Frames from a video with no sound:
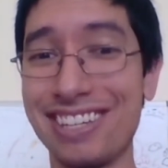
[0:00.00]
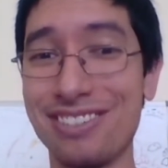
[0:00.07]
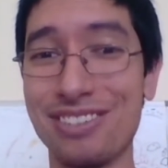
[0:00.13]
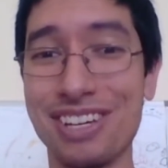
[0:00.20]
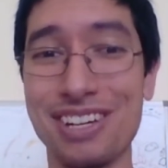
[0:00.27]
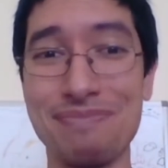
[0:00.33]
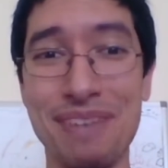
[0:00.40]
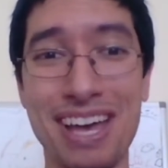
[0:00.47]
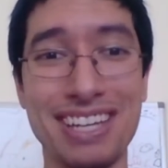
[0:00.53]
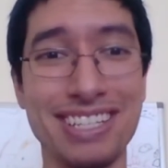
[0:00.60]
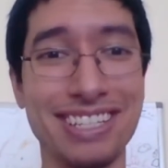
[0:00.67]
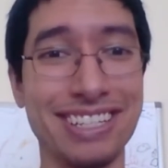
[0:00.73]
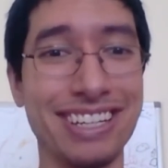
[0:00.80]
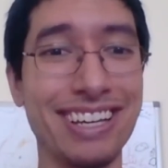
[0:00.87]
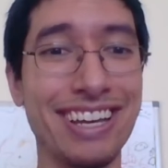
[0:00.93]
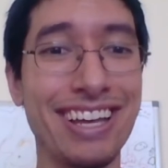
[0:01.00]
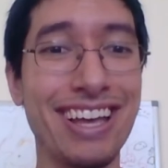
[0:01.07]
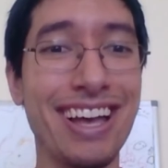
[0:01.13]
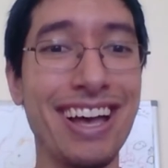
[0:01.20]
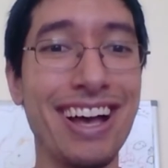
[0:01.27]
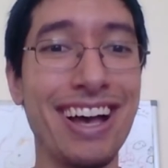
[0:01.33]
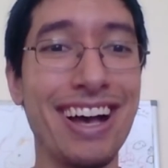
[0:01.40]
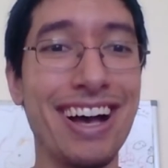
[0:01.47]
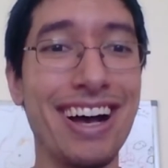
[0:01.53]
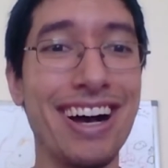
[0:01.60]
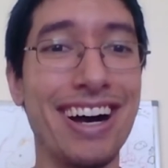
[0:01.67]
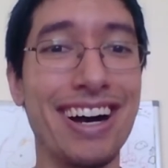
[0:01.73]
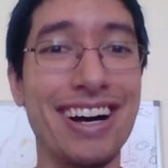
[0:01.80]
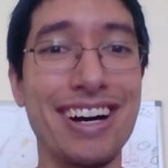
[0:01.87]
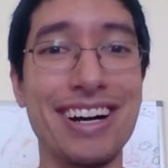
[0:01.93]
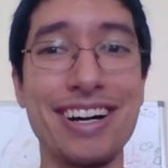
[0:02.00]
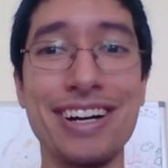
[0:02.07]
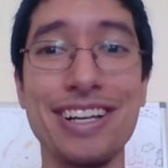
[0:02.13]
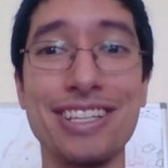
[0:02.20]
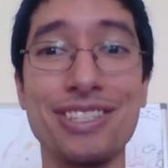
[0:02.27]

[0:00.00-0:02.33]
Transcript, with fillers: as you can imagine. Uh,